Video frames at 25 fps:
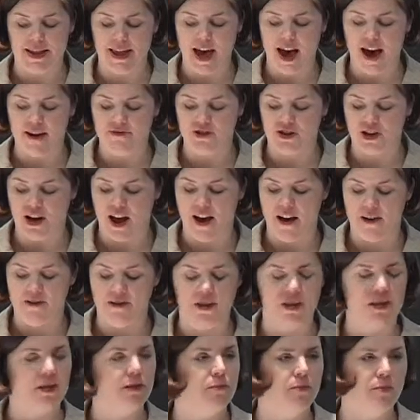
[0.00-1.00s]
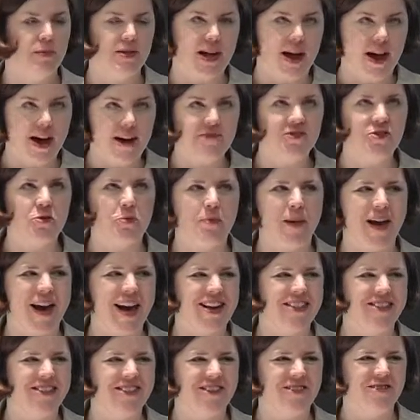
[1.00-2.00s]
the
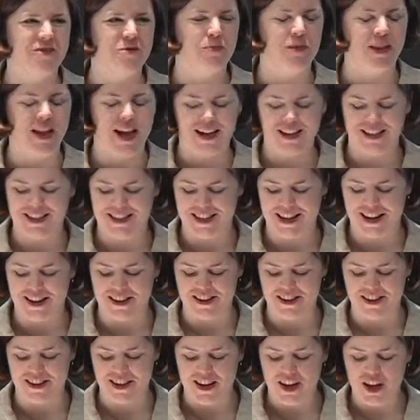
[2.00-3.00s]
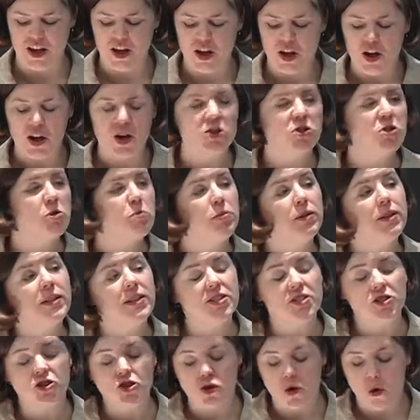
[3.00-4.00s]
aftermath of the Black Death. So
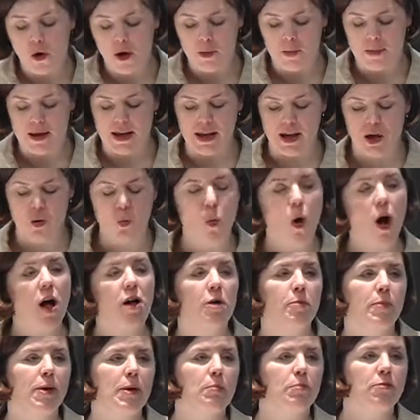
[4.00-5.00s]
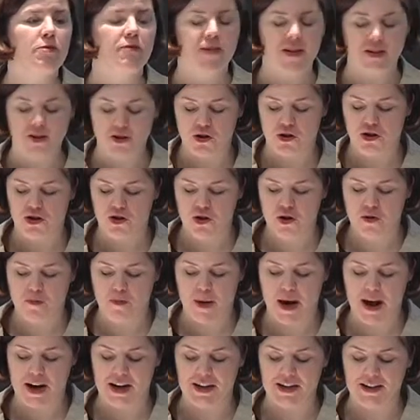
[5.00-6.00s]
please join me in welcoming Professor
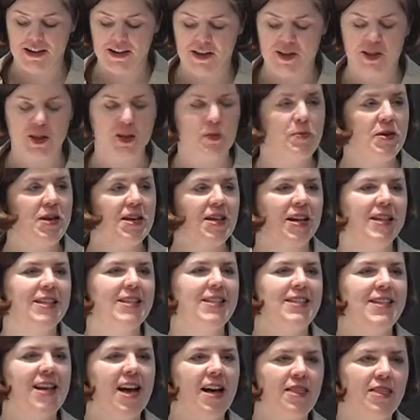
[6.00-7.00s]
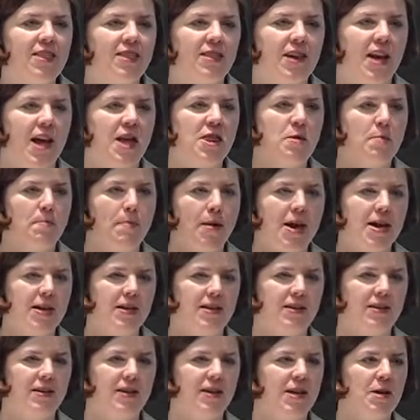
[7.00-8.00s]
Judith Bennett to speak on death and the
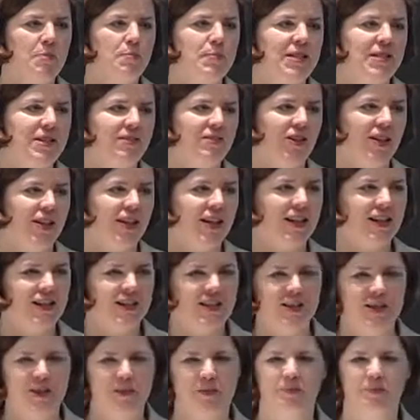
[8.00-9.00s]
maiden in medieval England.